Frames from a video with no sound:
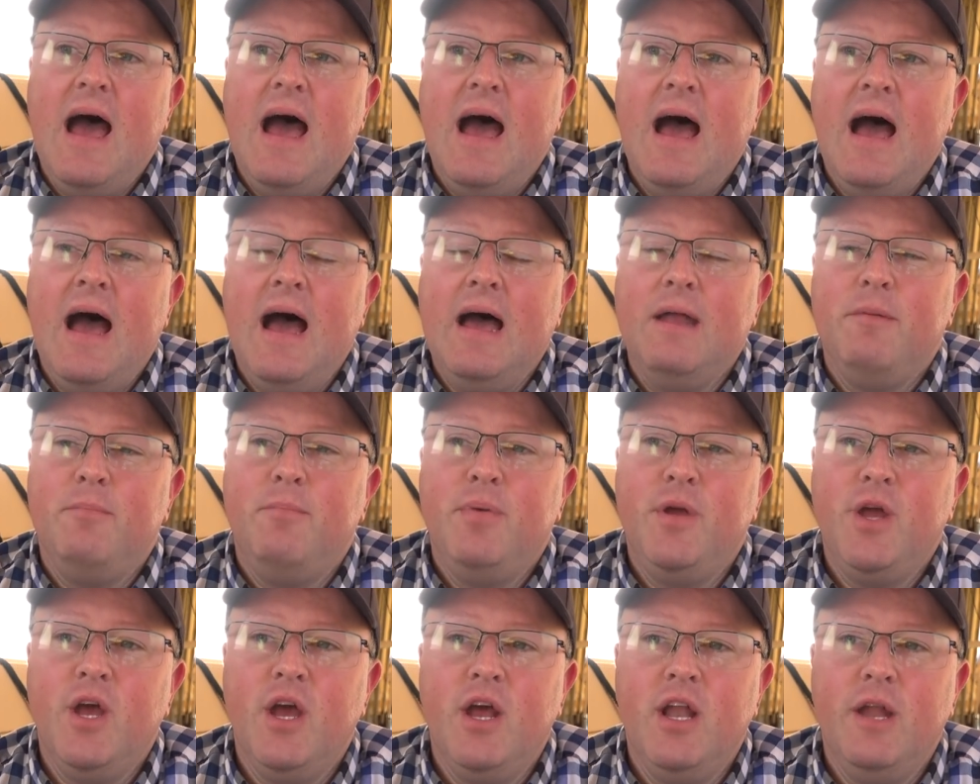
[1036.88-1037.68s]
and
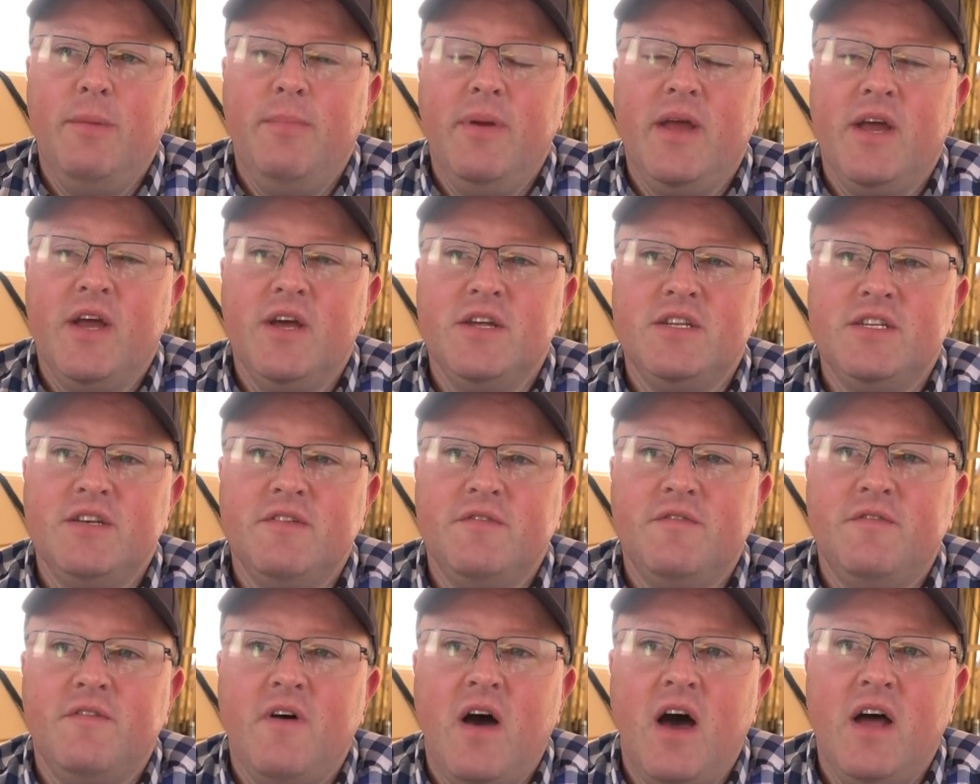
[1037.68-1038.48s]
purely because
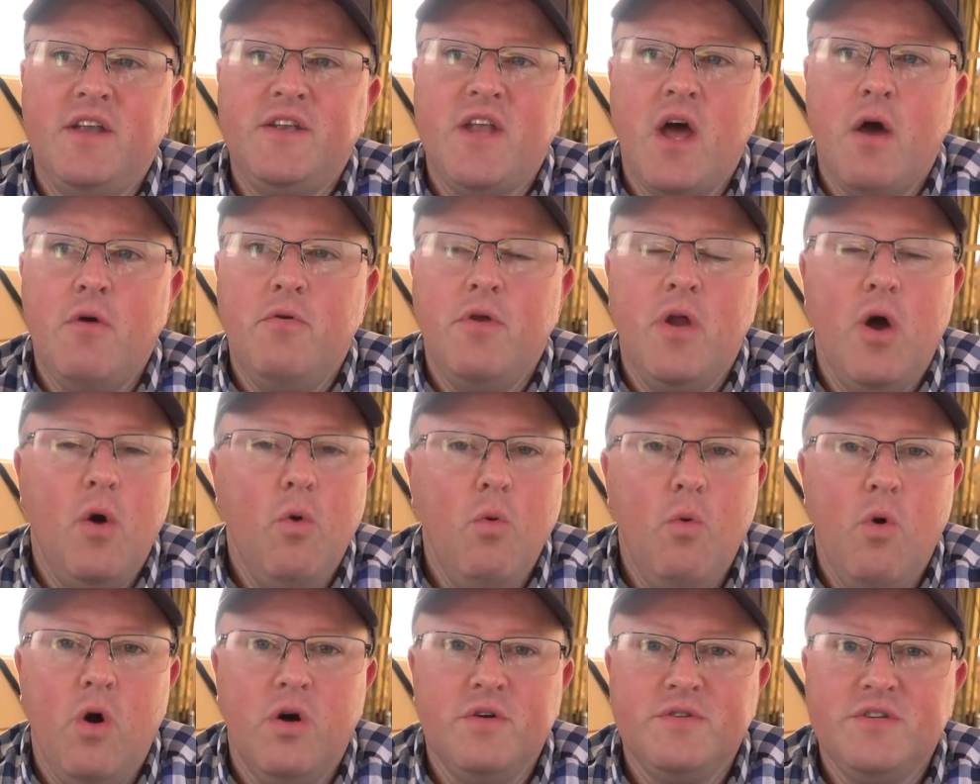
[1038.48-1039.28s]
of I don't know
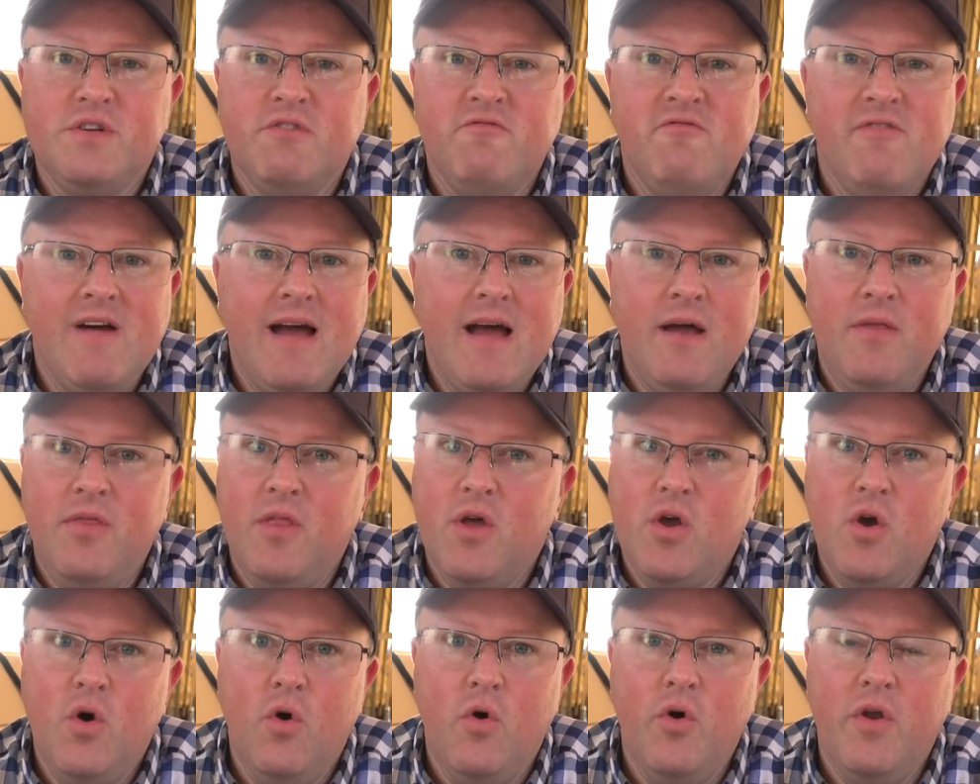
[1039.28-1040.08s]
what's around the
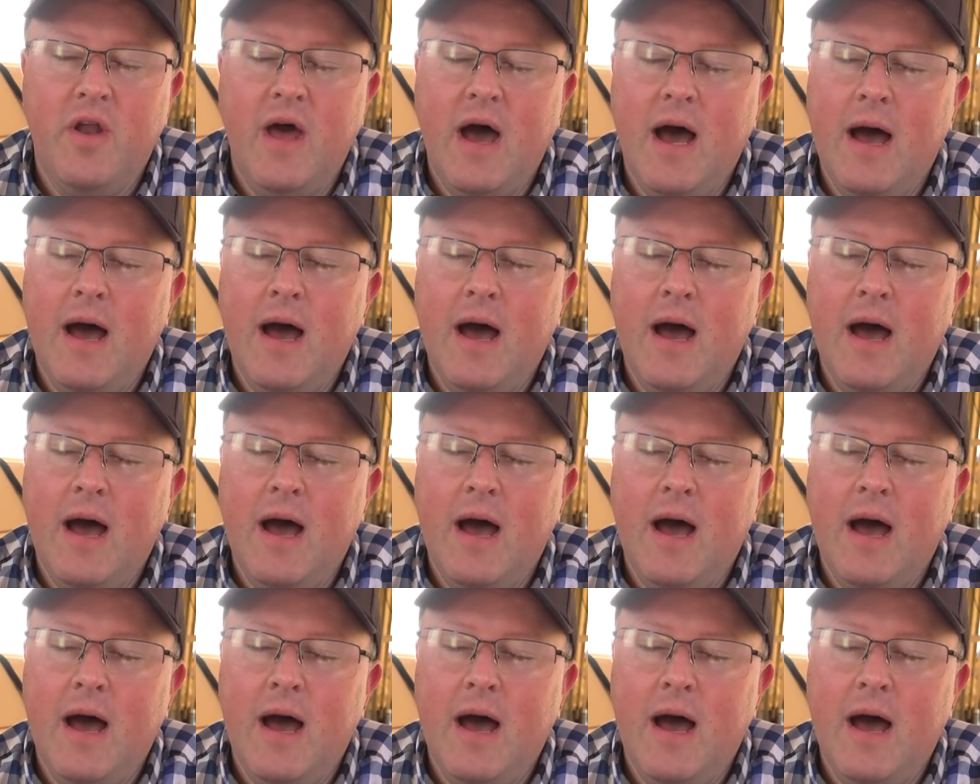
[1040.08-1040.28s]
corner.